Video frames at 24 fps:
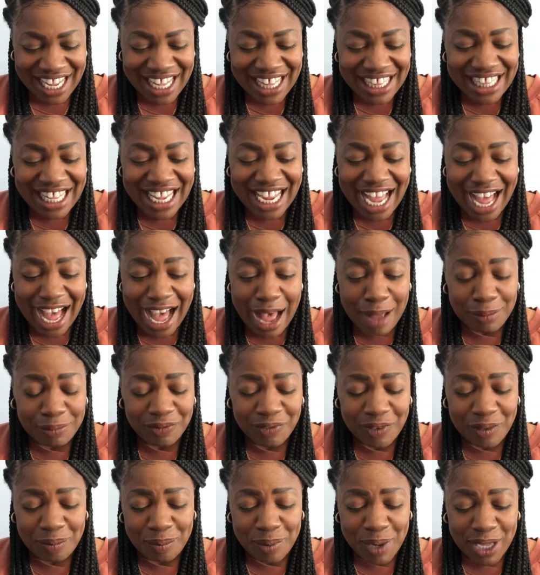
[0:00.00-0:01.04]
They hopped
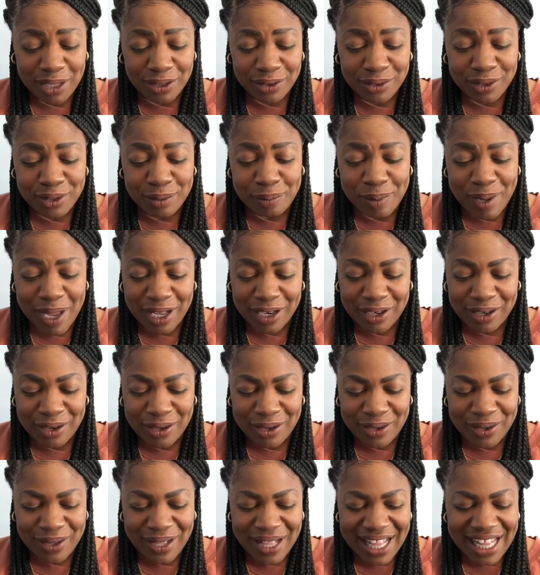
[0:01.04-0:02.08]
from puddle to
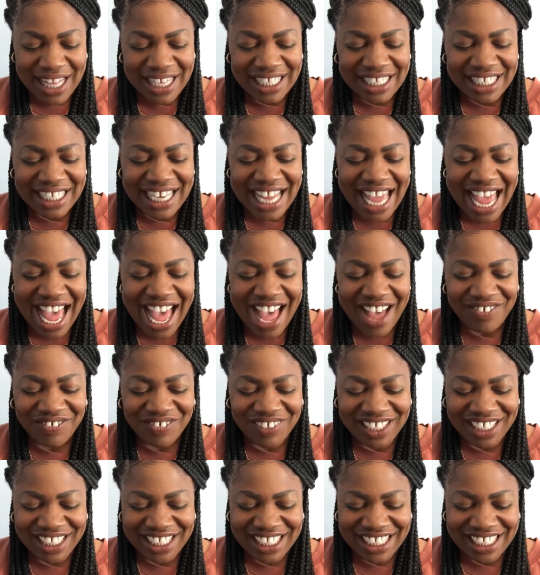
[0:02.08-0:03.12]
puddle,
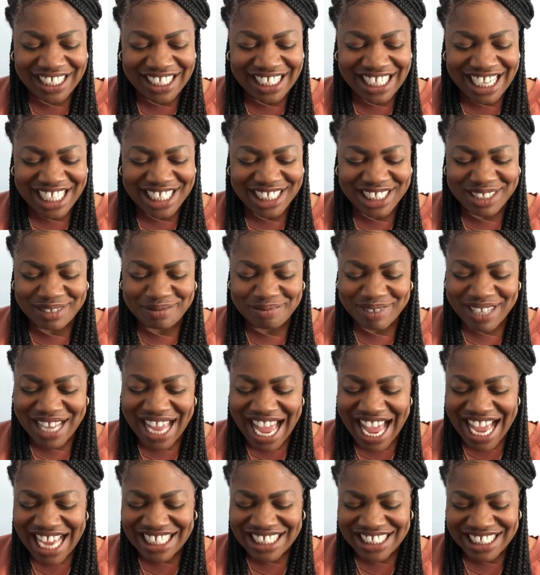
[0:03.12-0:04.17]
laughing and
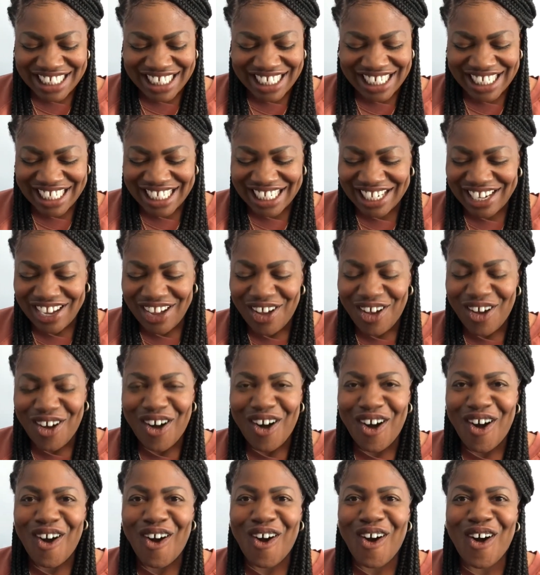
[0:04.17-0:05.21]
splashing
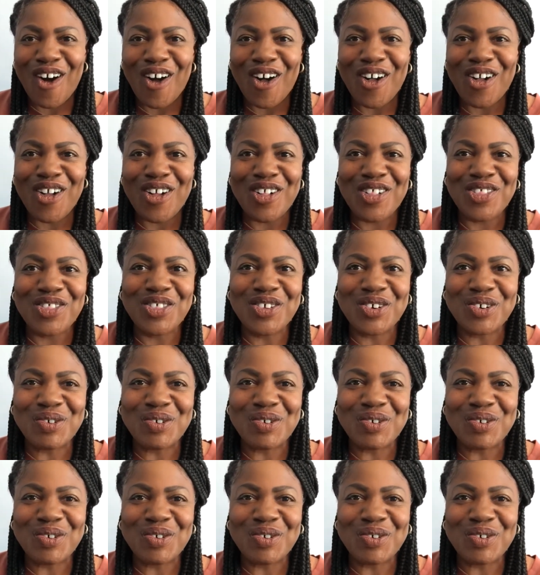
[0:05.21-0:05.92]
all the